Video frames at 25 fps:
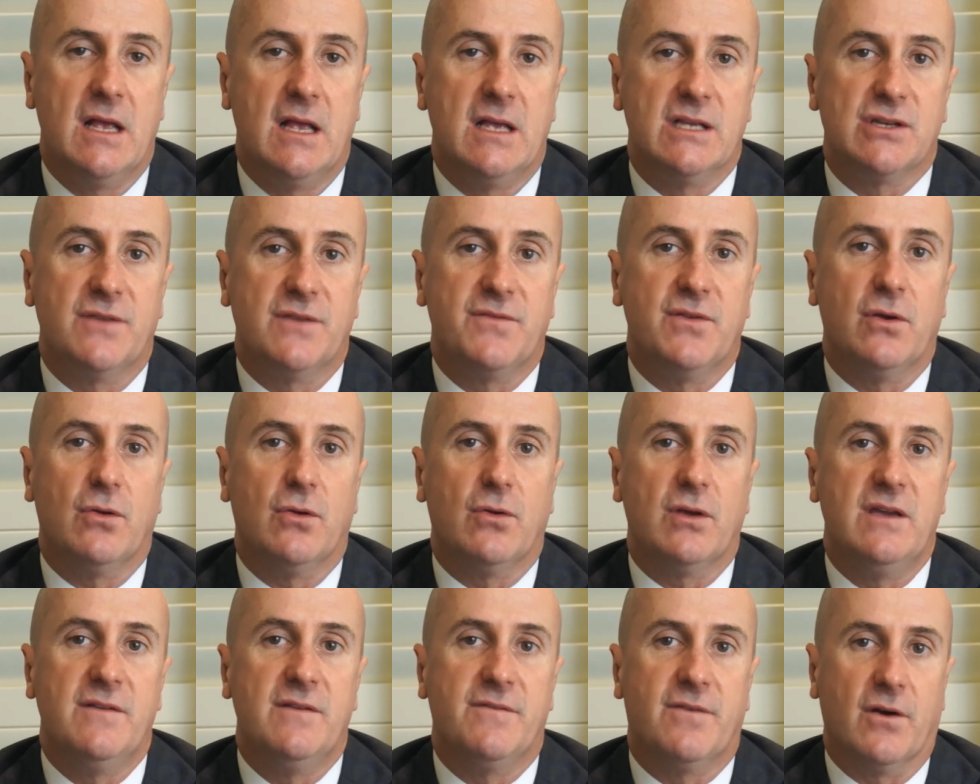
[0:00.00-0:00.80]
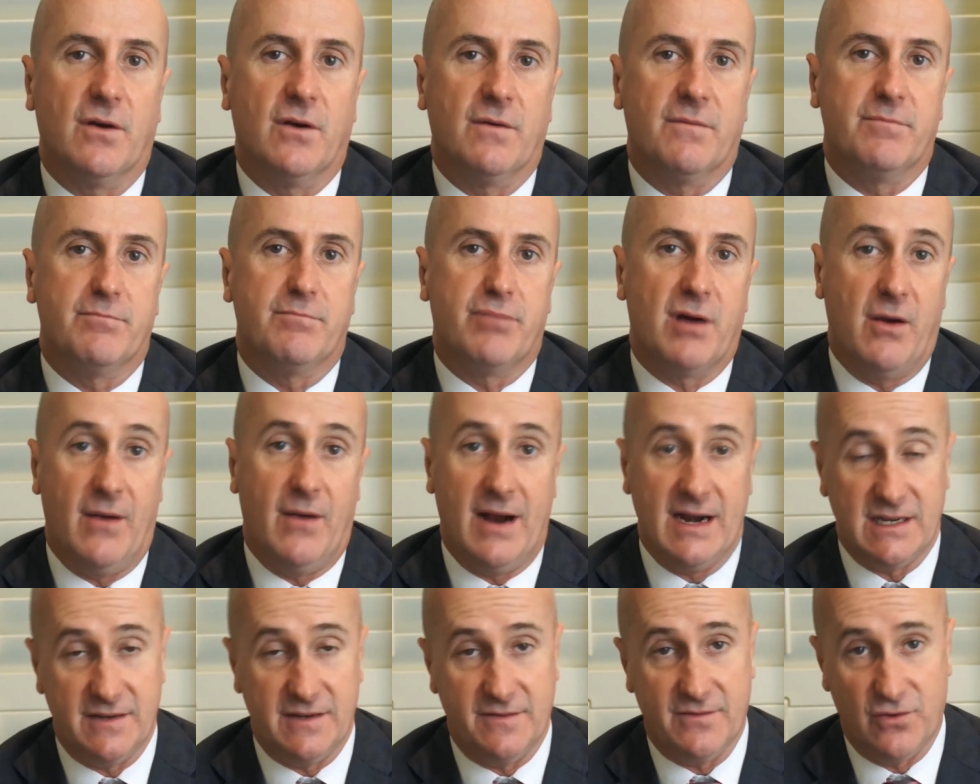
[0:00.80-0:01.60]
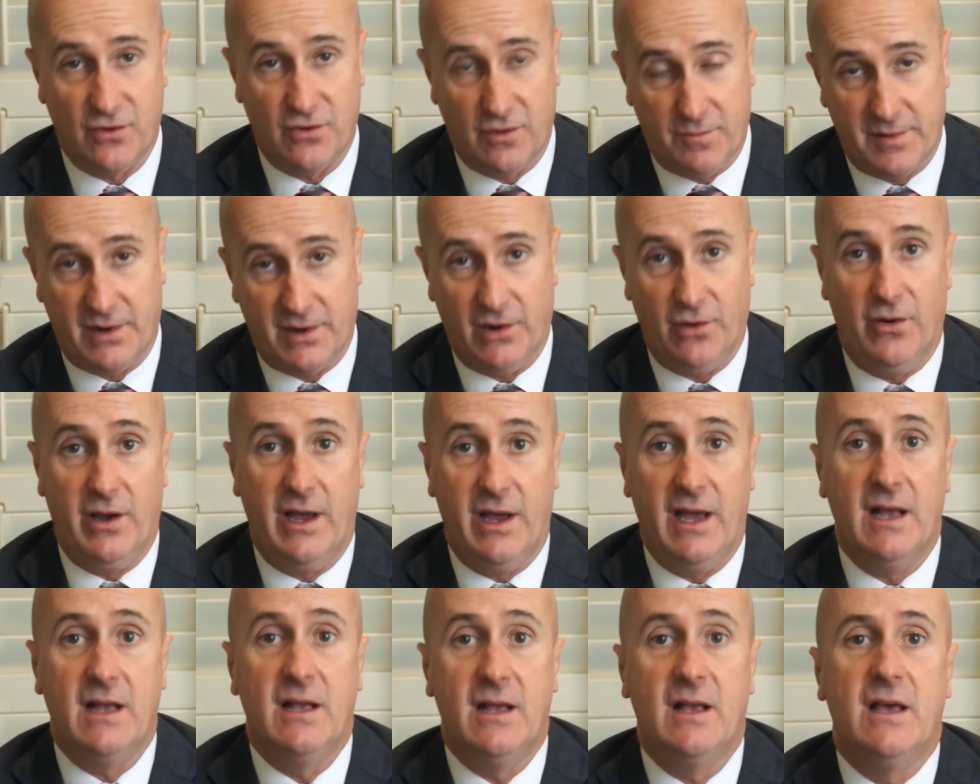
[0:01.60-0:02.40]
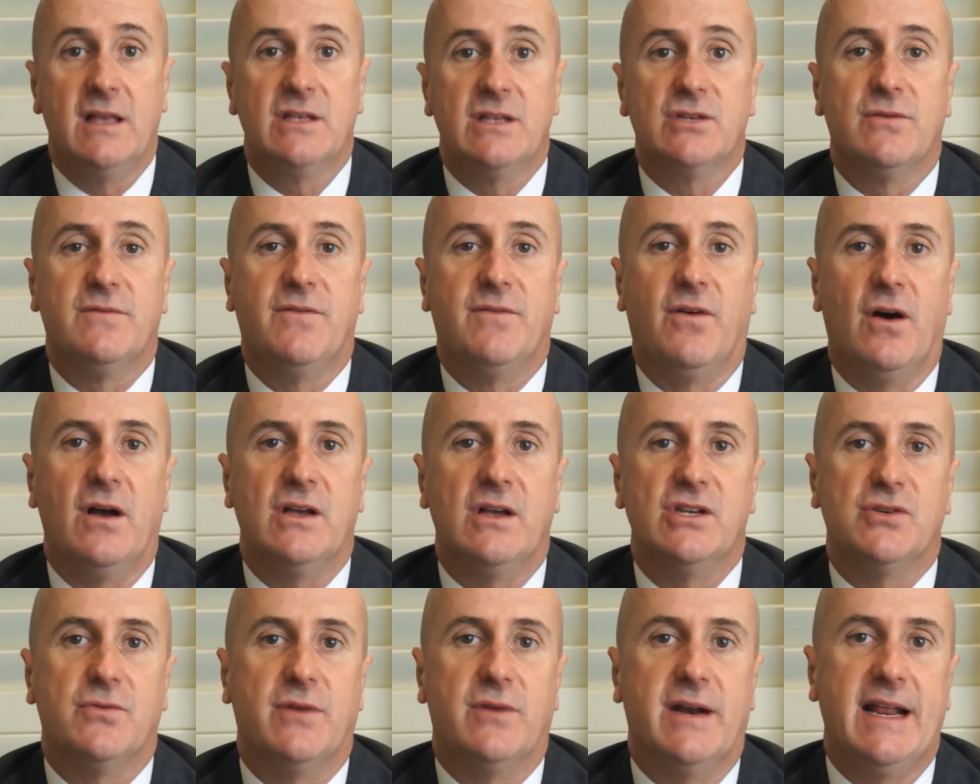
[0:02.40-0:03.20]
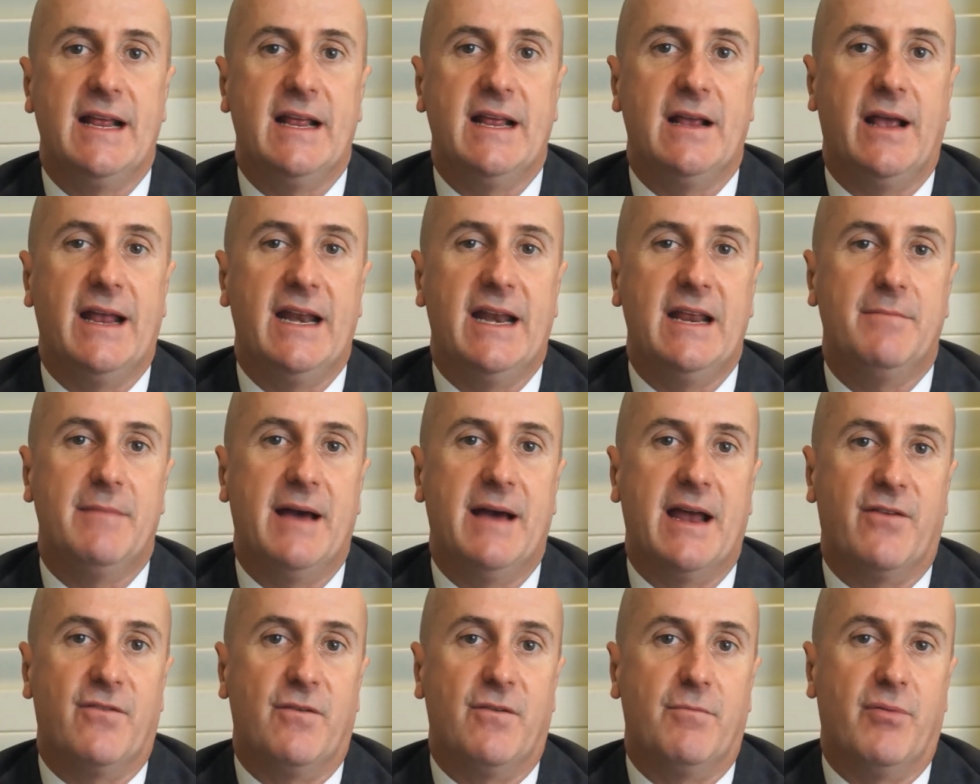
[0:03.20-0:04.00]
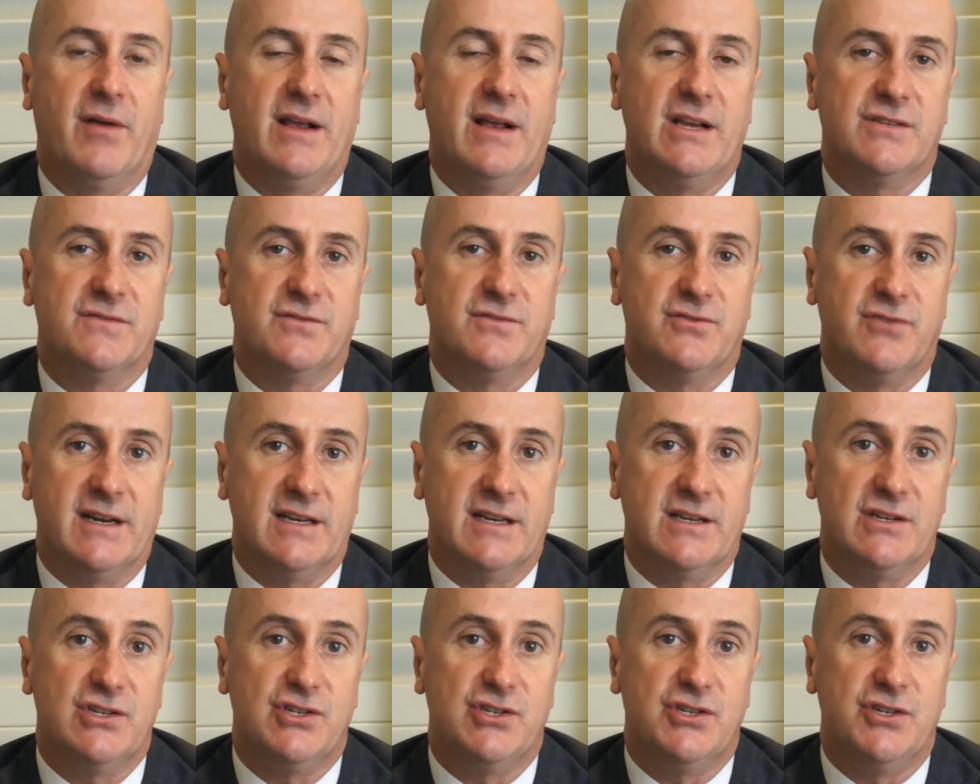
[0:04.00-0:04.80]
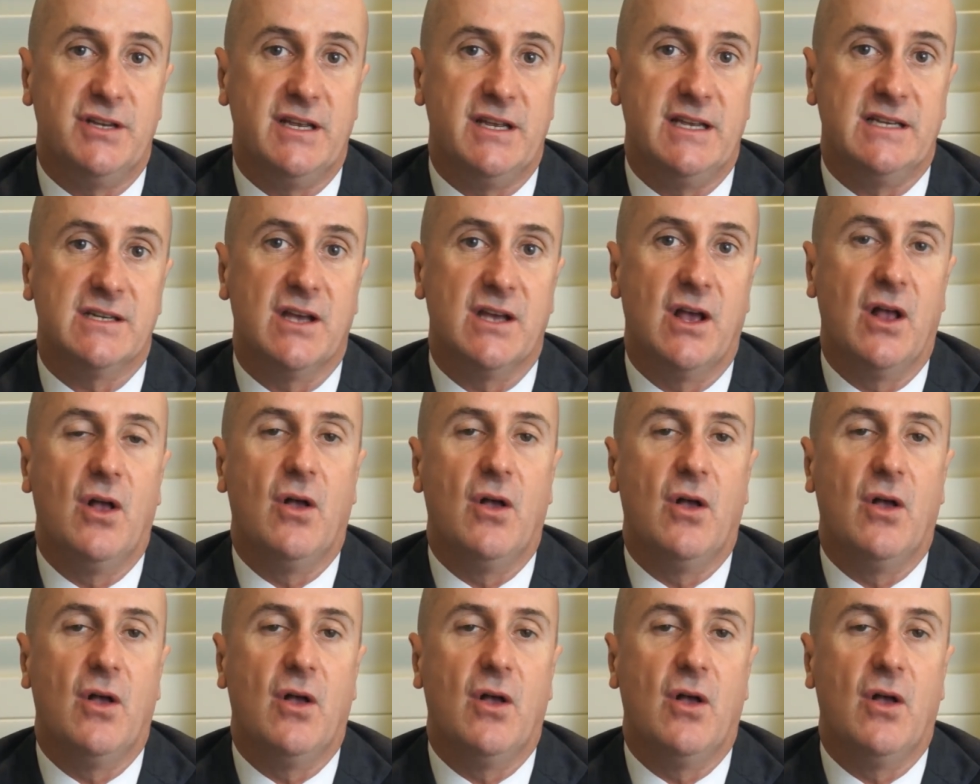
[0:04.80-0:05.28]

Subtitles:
So if you're looking for a proactive corporate lawyer to advise you on any matter of breach of directors' duties